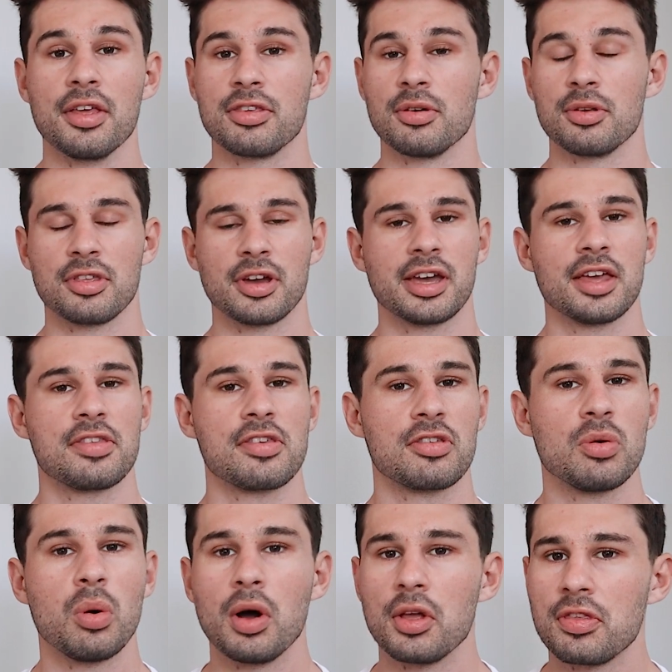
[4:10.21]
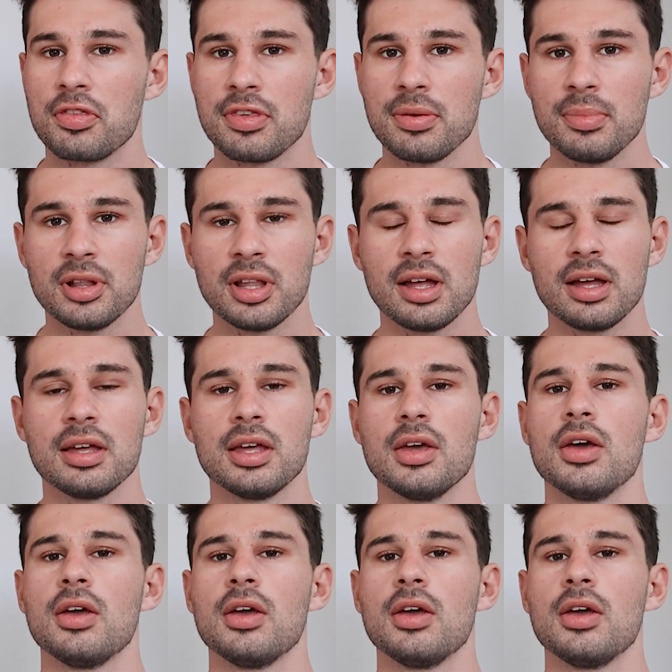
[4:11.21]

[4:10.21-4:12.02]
So I guess it's quite similar